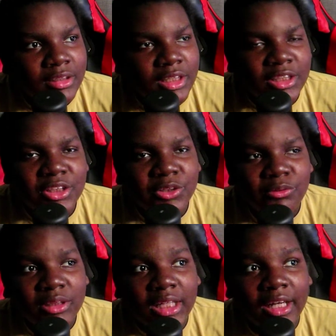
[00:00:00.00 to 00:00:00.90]
As
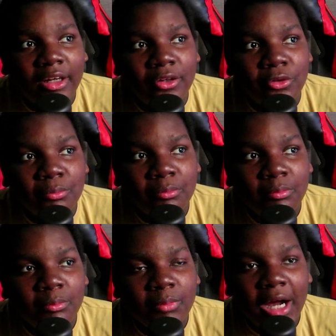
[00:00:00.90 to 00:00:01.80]
soon as I got home,
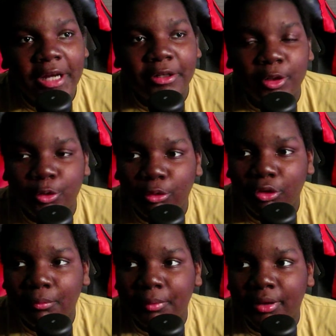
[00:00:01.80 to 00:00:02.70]
I hear the door
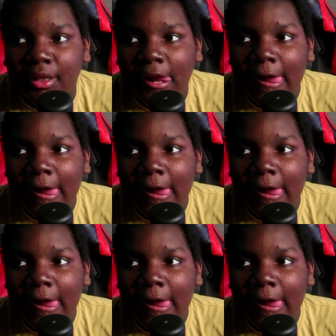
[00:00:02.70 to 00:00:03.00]
open